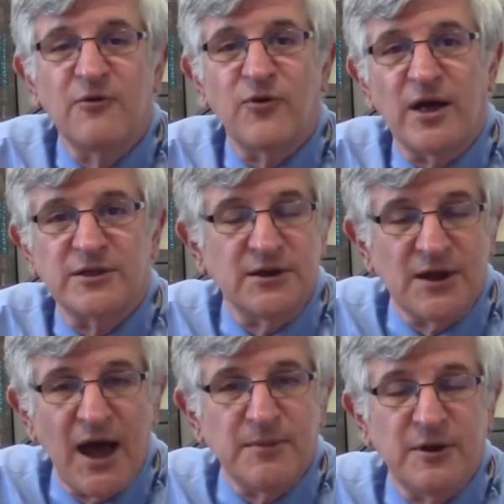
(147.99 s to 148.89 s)
Frankly, at
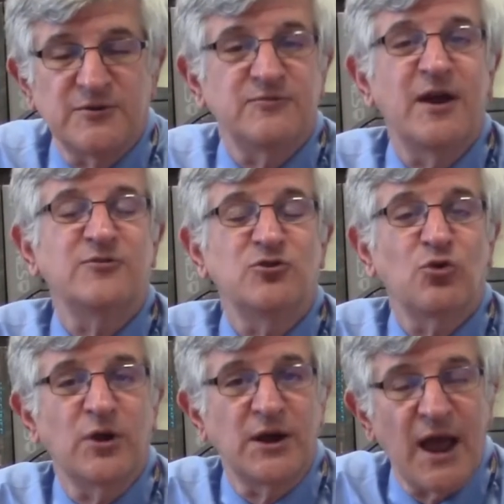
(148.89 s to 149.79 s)
nine months of age and
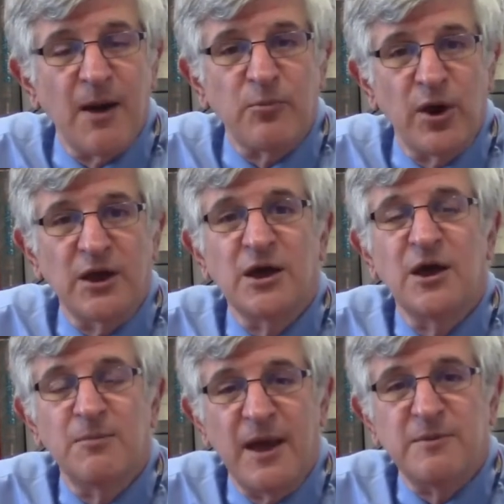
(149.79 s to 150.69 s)
during an outbreak,
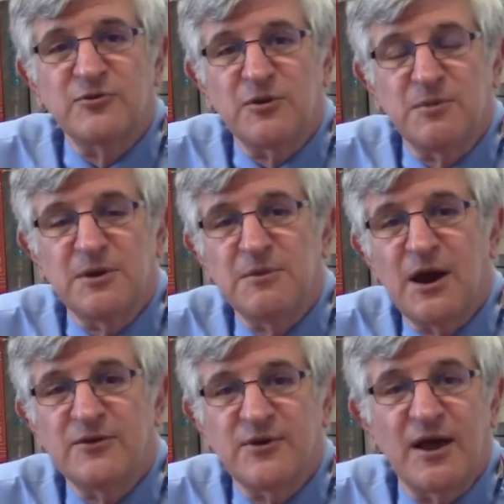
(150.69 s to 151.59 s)
babies can be
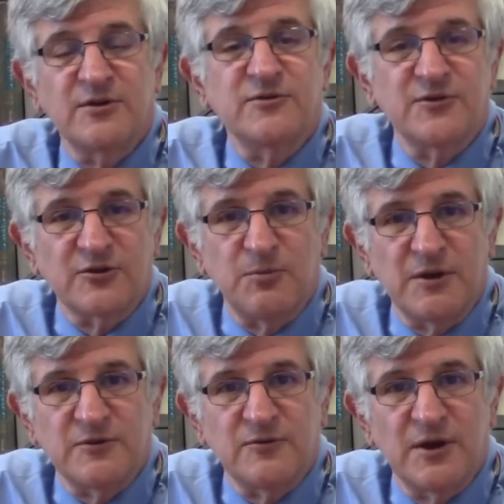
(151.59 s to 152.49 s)
immunized down to six
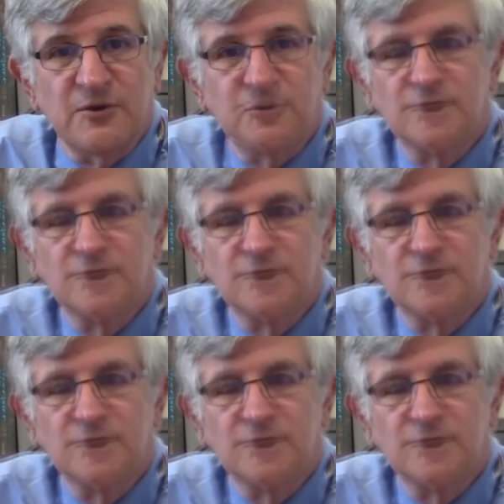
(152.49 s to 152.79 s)
months of age.